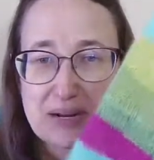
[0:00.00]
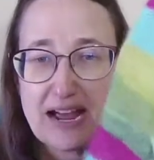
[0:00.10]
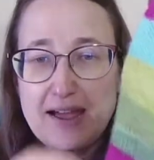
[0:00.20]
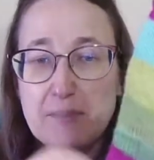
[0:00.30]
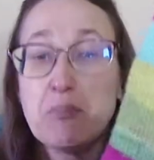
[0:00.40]
but I
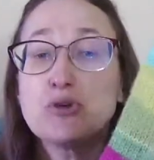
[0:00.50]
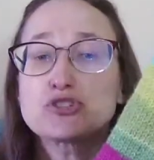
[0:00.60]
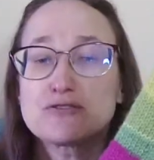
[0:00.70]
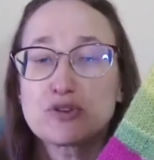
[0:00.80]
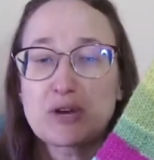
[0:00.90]
am
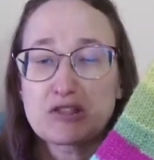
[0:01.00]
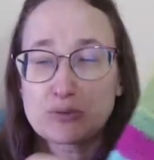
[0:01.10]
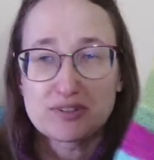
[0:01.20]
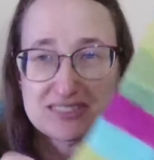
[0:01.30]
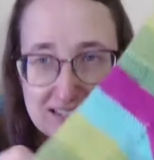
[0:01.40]
most of the way
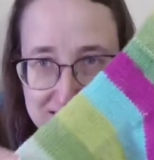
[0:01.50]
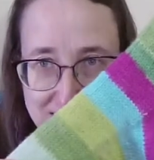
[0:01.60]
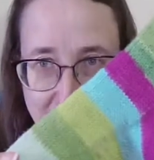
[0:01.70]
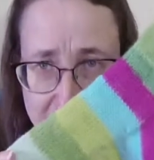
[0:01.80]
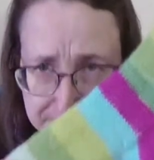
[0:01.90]
through the second
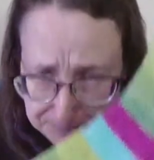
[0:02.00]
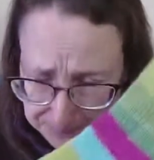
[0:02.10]
sock.